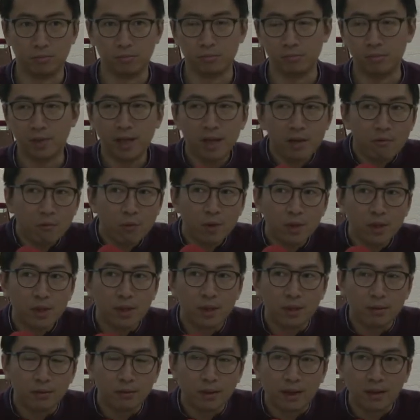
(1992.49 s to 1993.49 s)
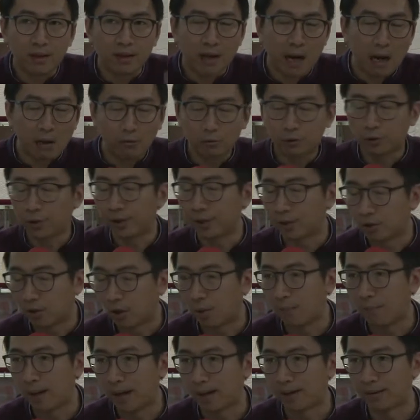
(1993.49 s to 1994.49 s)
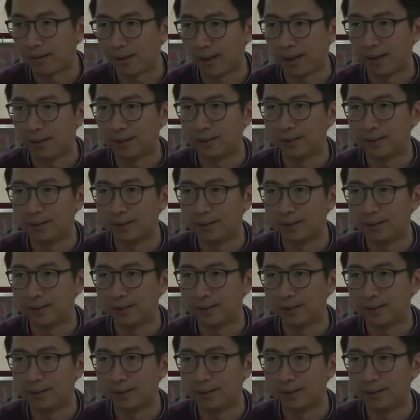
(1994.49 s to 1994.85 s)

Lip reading: they were encountering God back then.